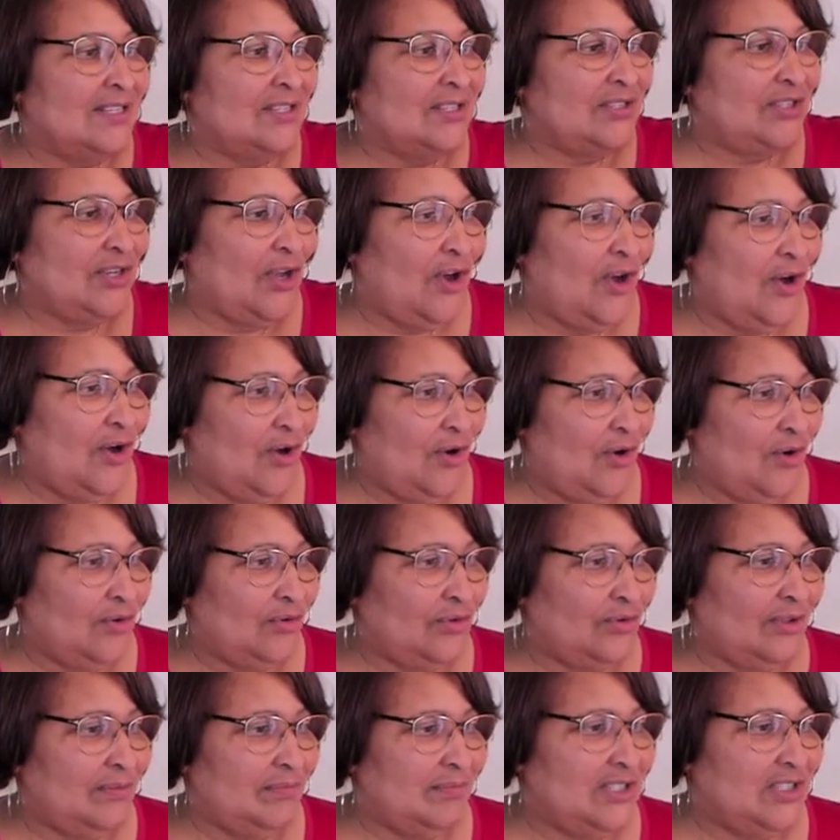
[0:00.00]

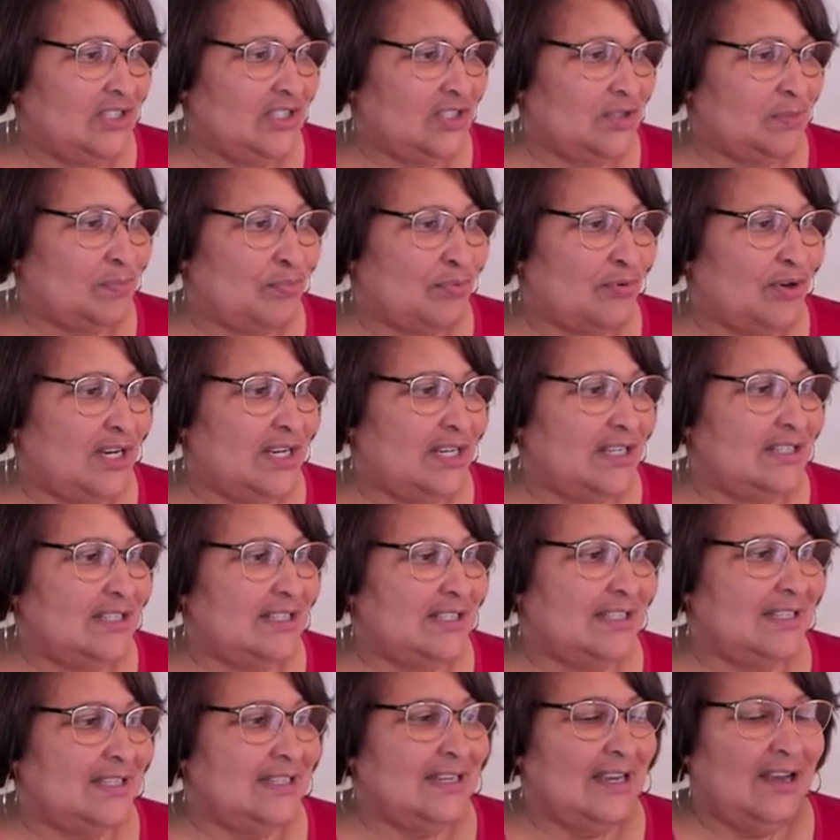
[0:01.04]
So let me just bring
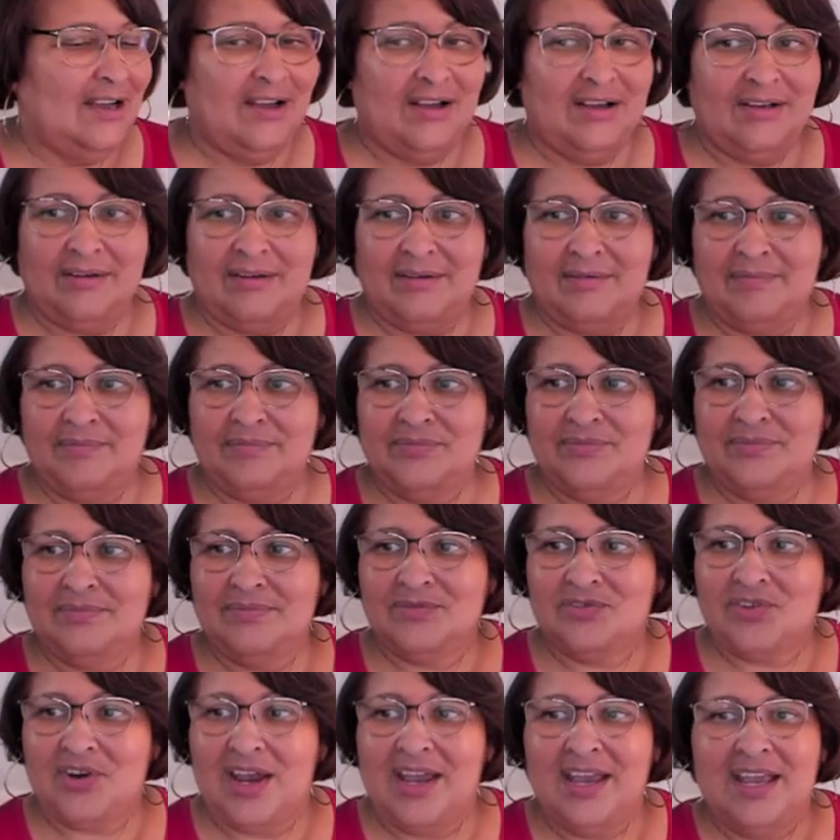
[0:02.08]
the uh,
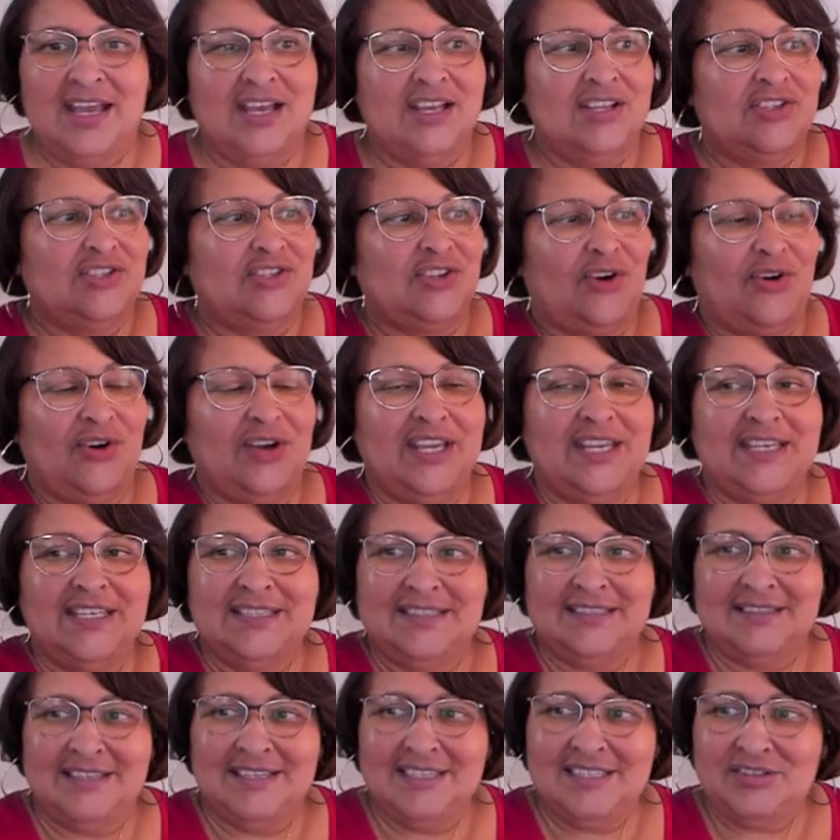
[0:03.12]
try. So
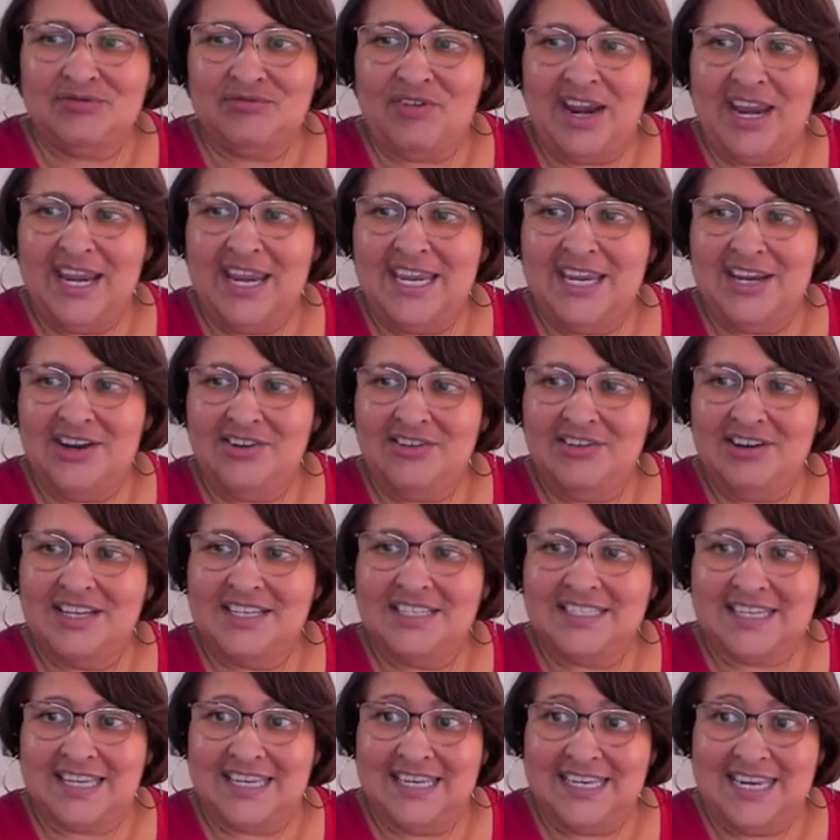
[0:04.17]
it this right here
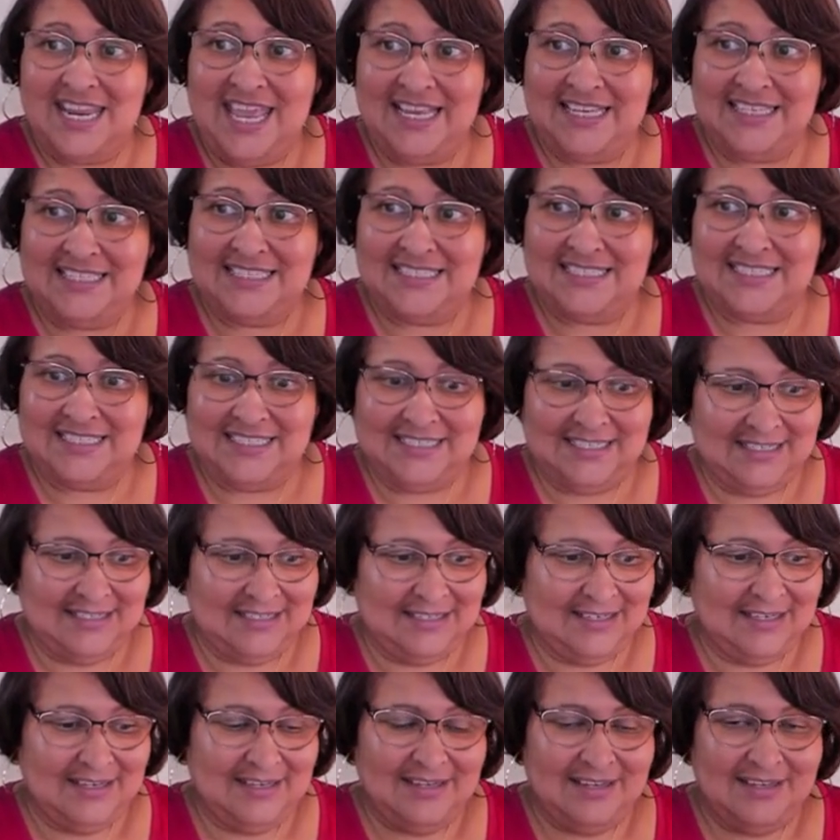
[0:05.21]
is connected
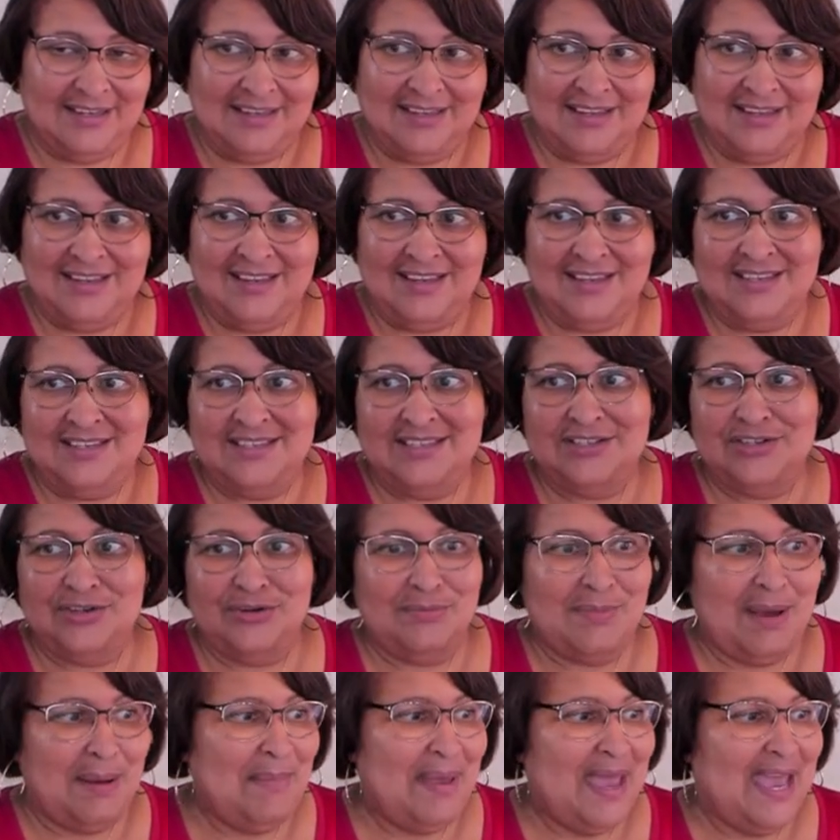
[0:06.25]

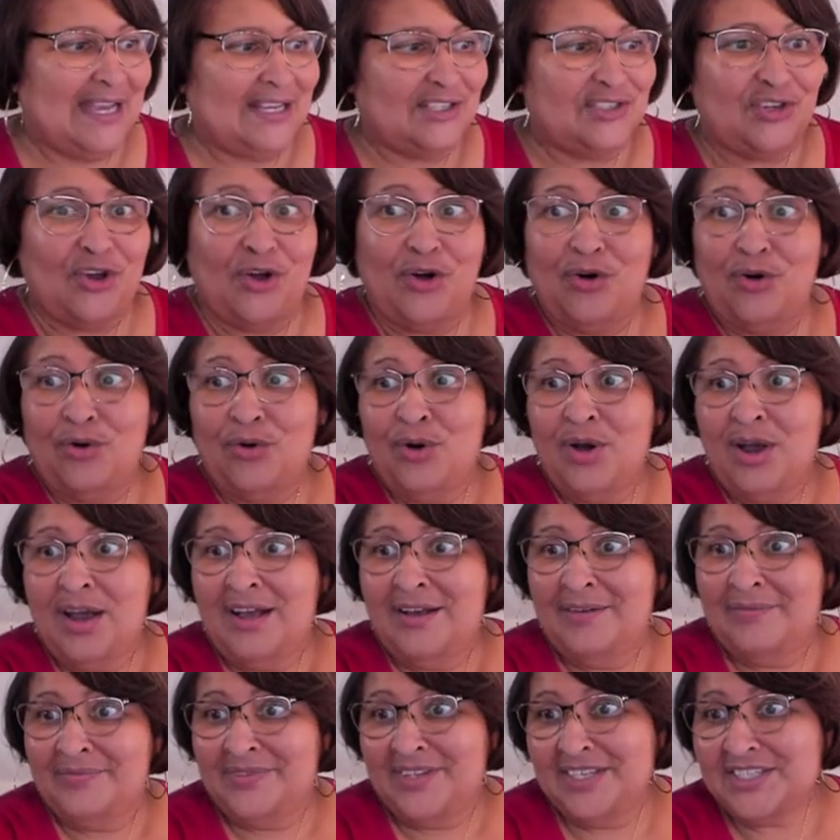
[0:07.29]
to my Mac. So
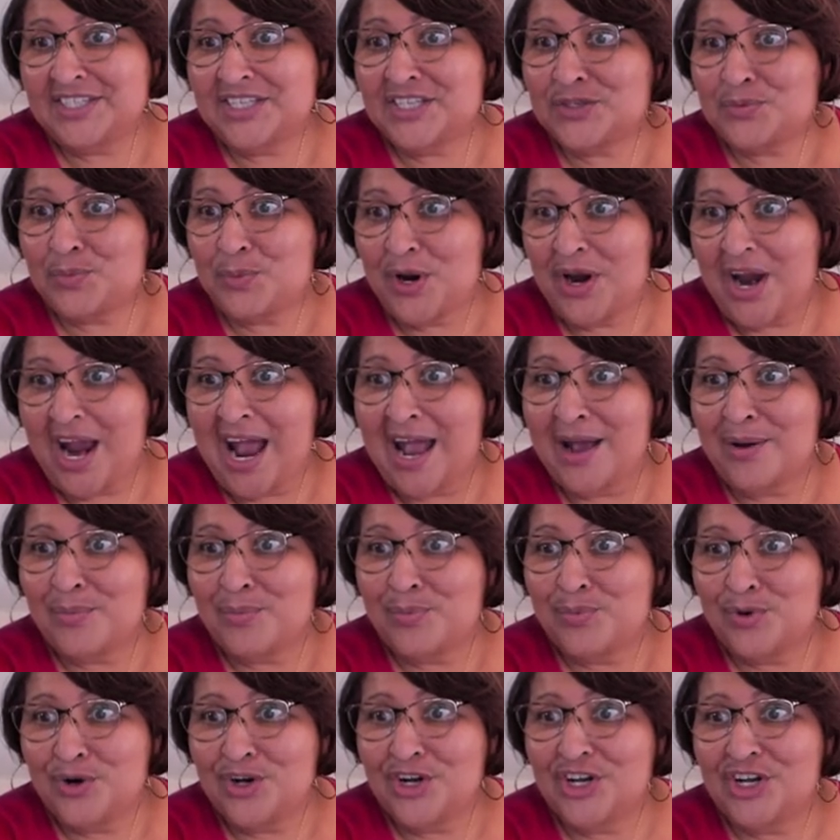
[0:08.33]
this is where I
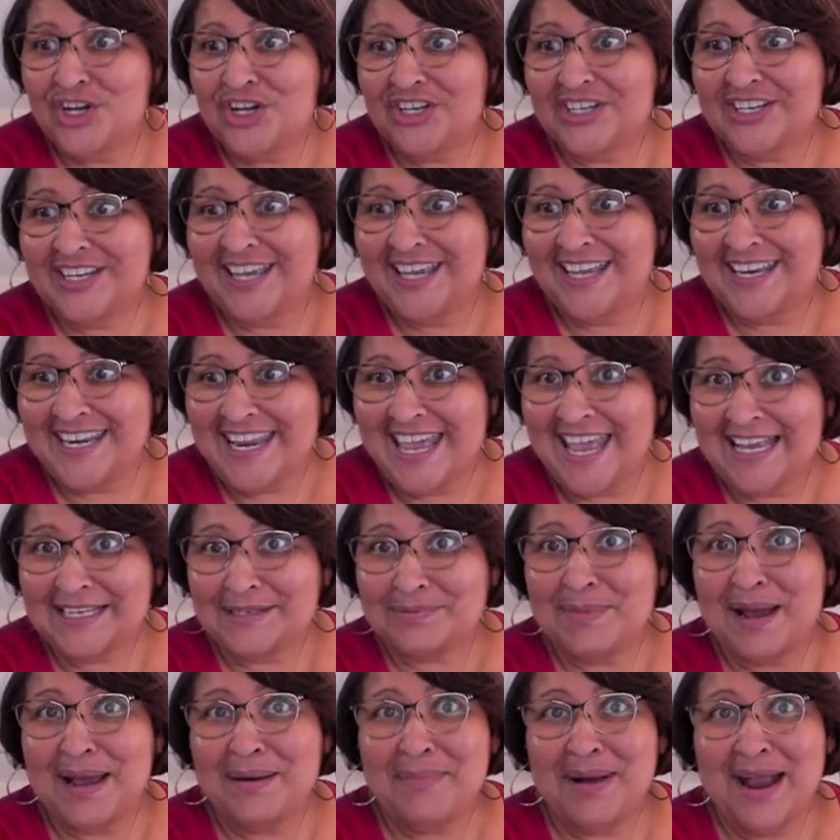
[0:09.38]
would
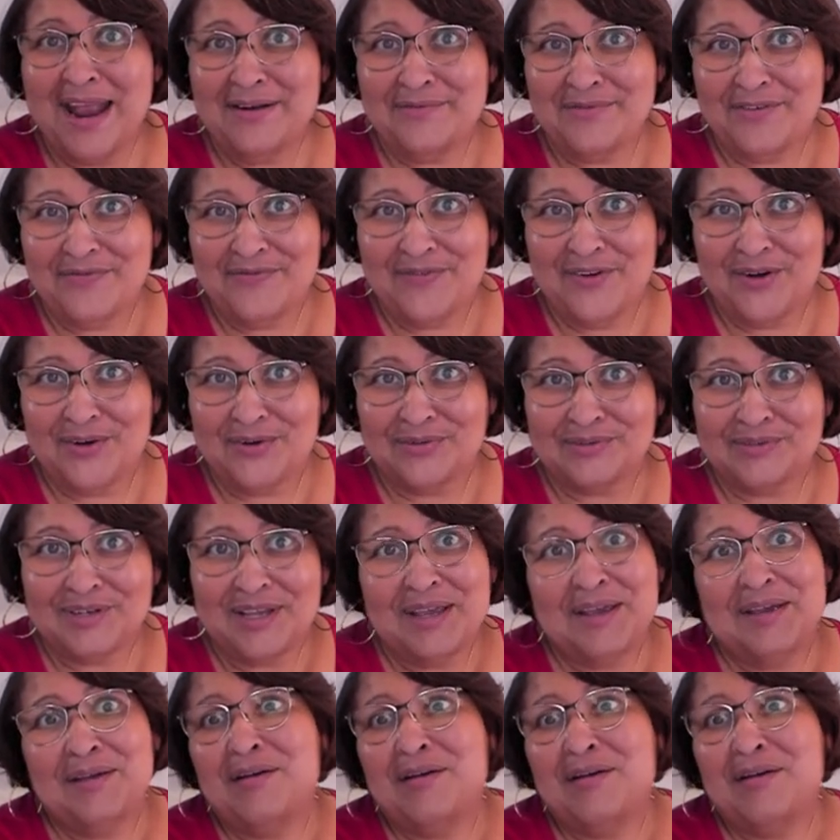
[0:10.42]
connect my microphone.